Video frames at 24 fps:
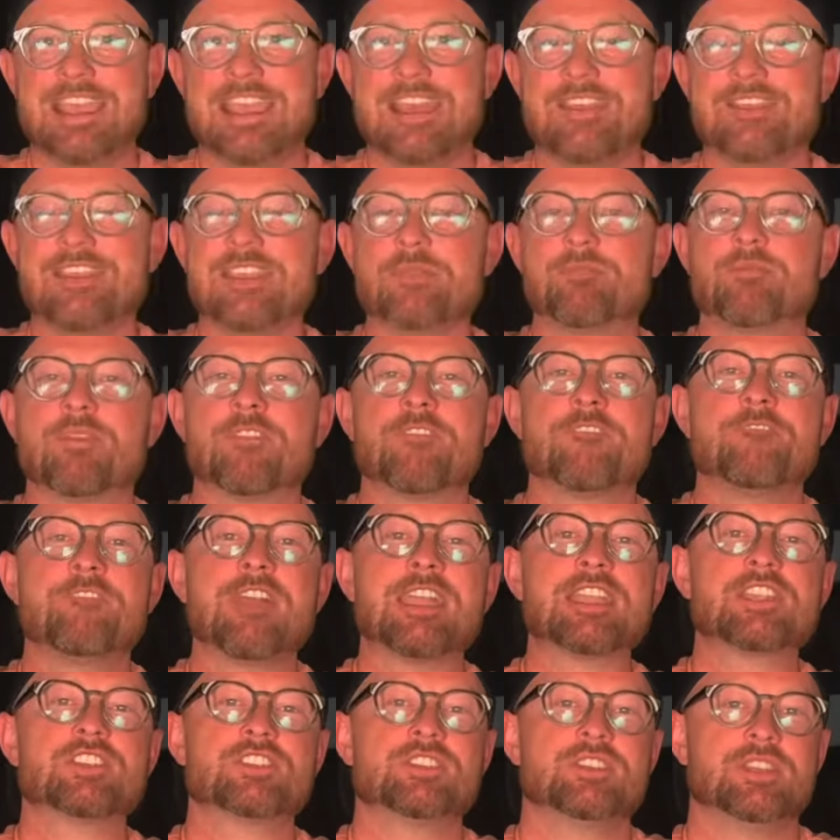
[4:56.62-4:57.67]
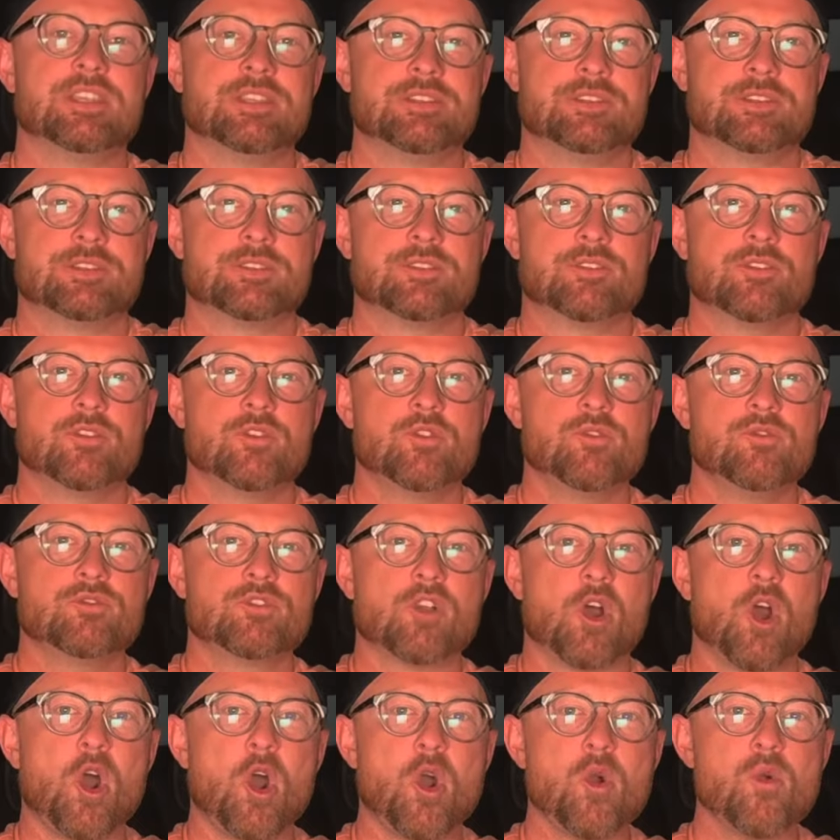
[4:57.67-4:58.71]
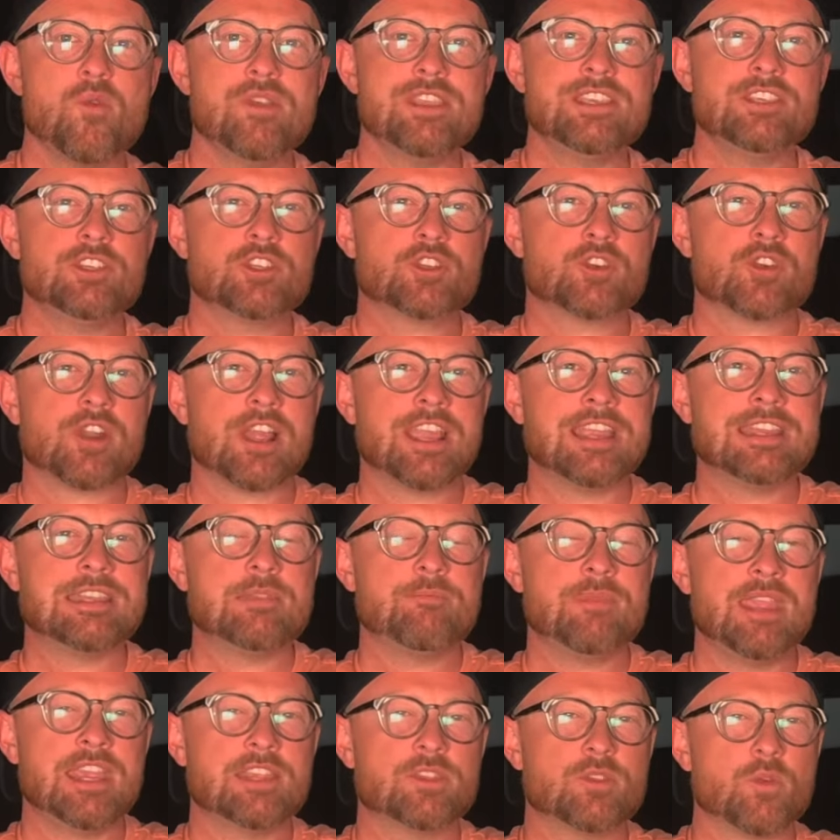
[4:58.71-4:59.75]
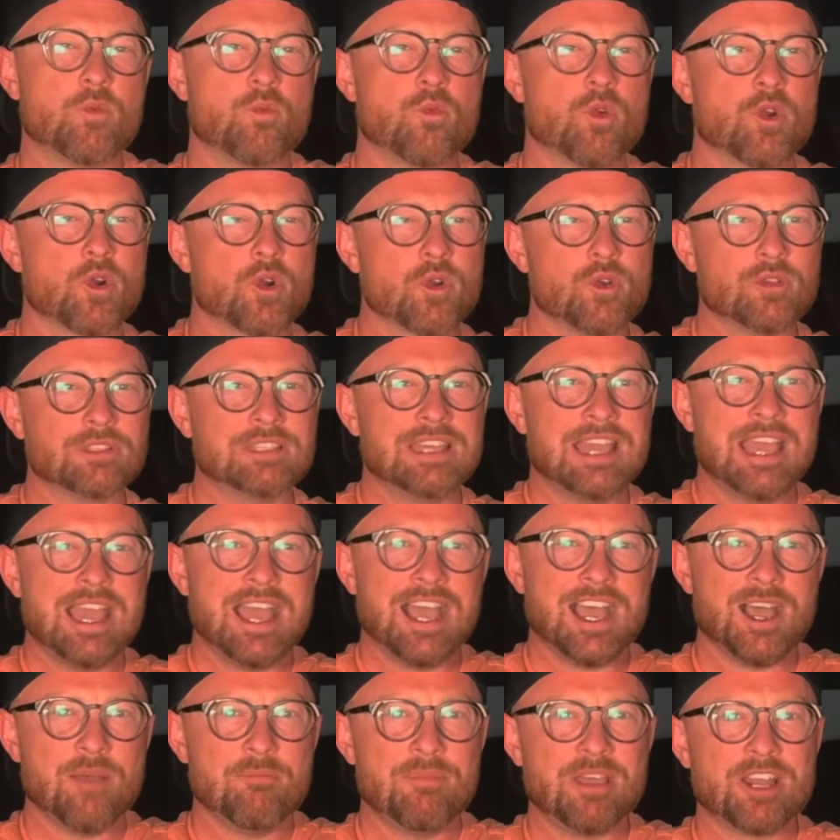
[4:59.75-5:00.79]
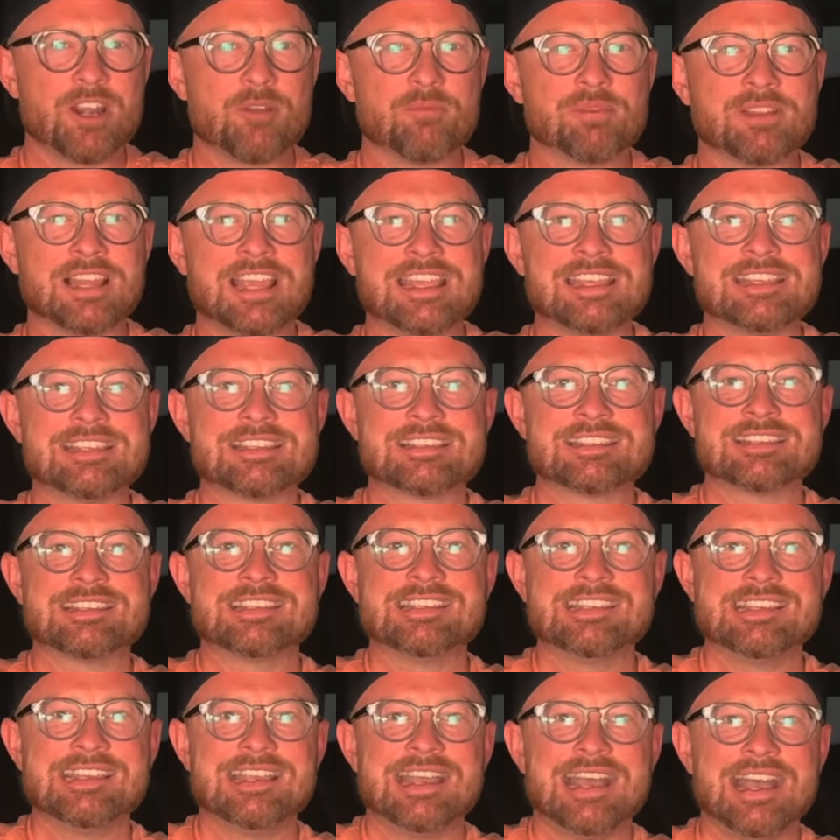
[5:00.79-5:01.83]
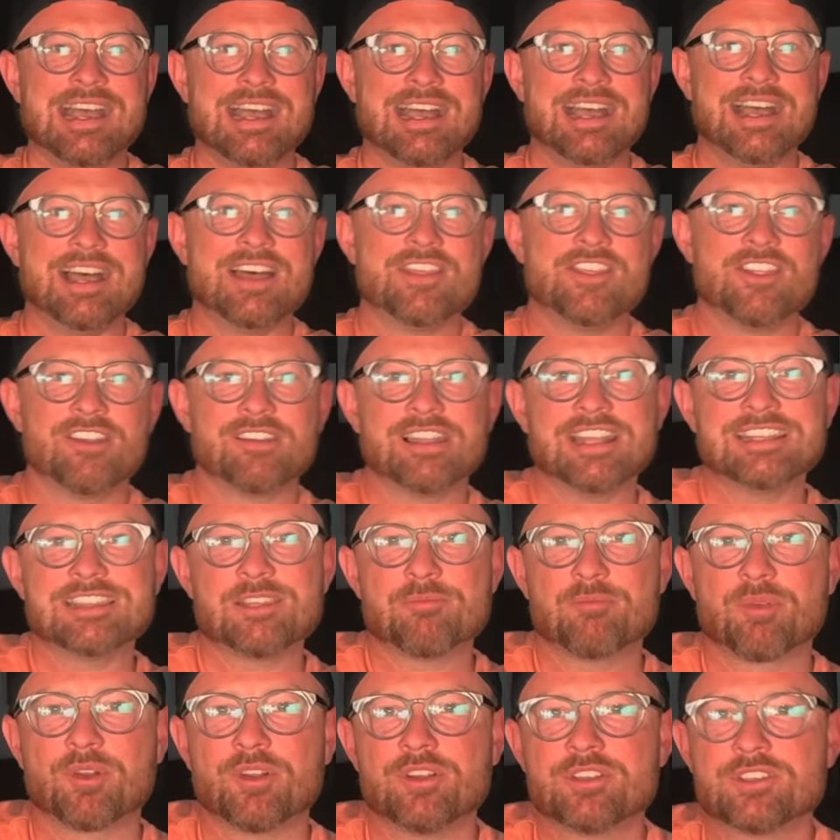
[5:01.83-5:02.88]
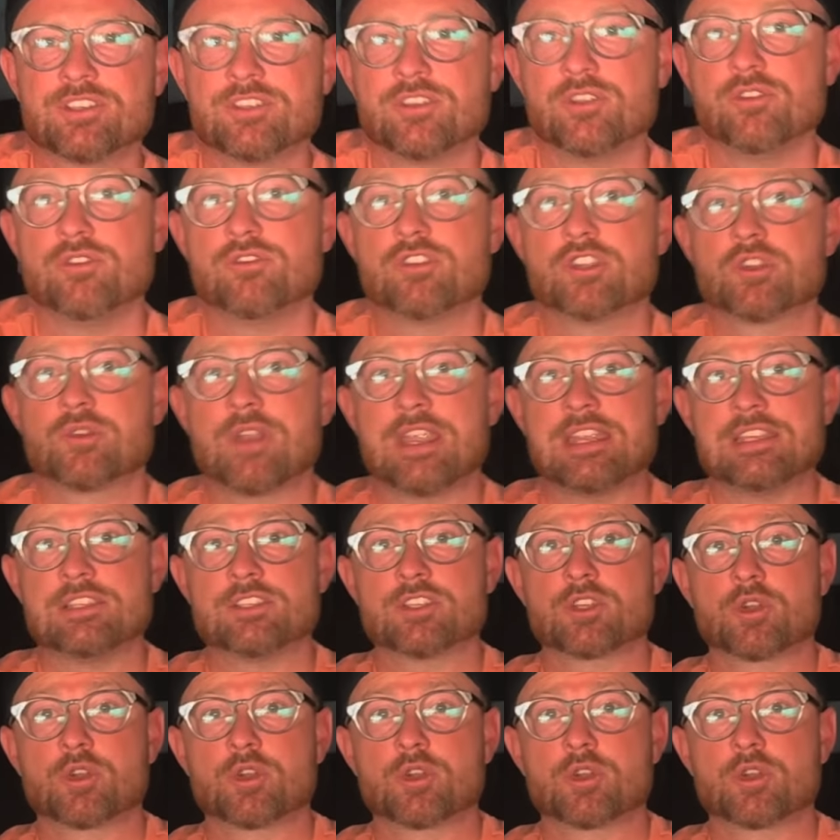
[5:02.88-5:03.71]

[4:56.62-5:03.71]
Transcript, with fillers: the perfectionist who's always trying to make the world a better place. They're like the person who straightens